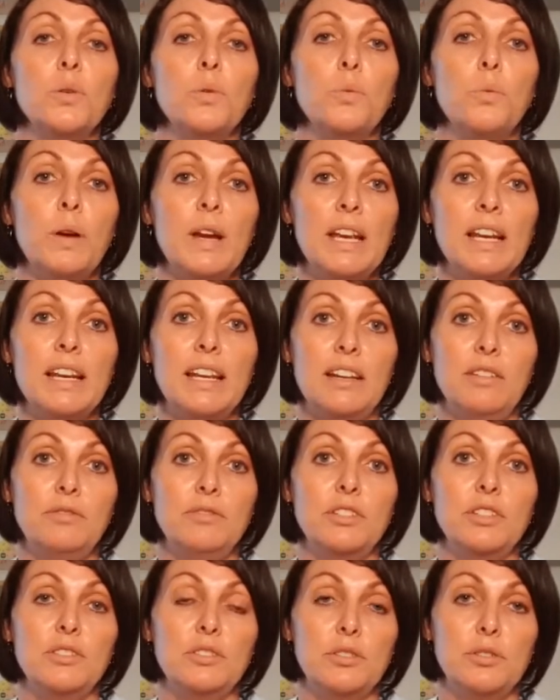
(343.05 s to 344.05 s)
We
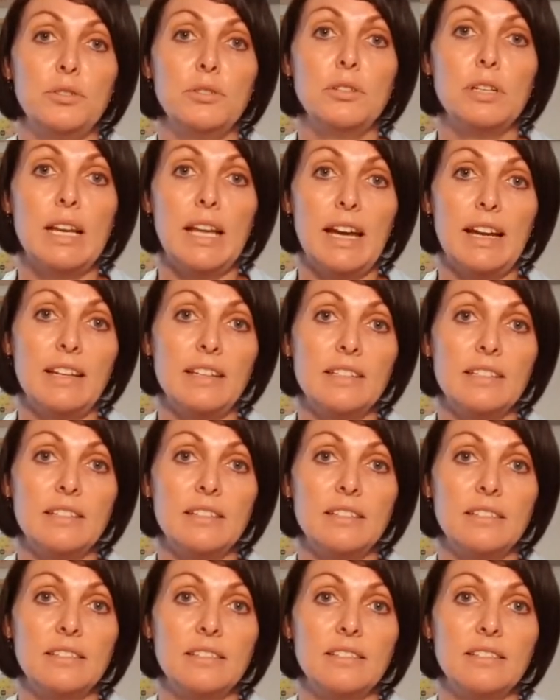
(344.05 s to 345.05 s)
left it too late.
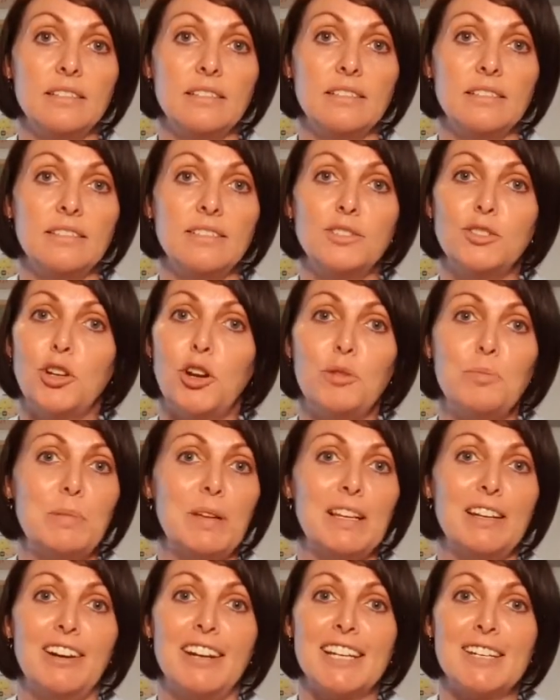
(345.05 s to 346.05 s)
Don't
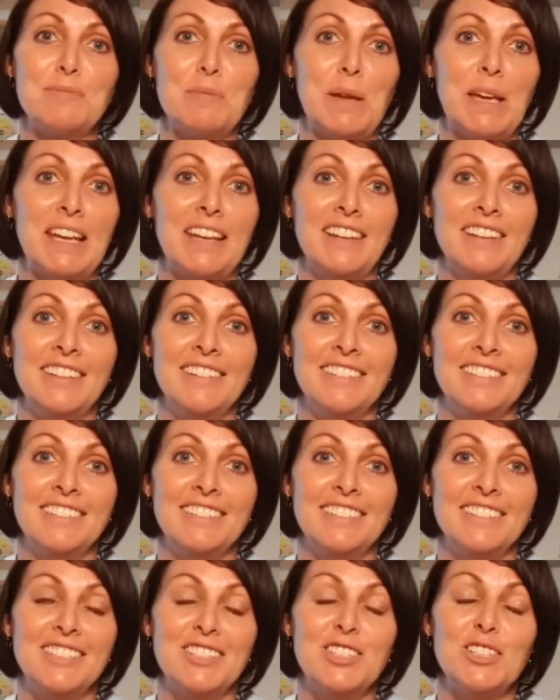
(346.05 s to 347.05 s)
be like me,
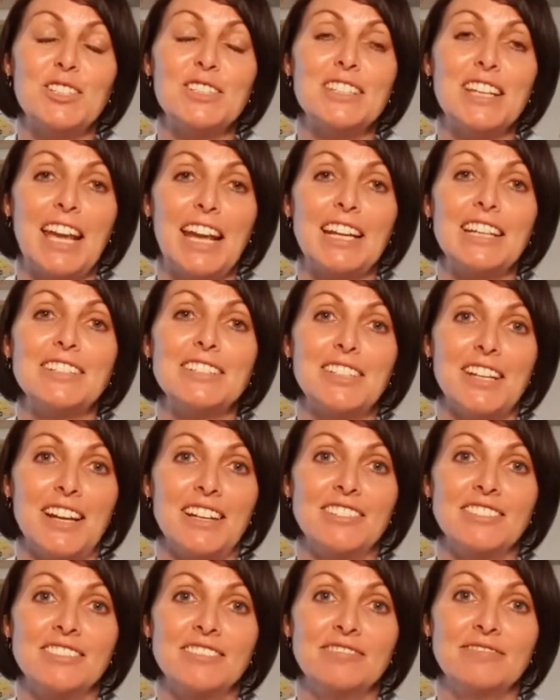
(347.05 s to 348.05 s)
just get it
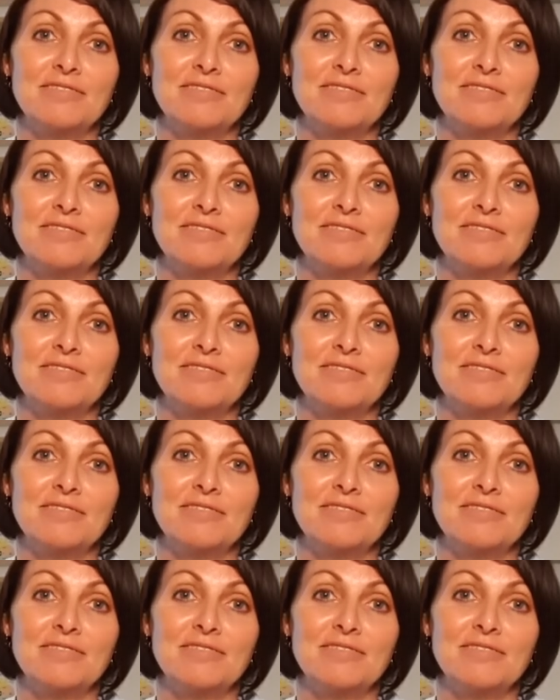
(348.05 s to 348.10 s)
done.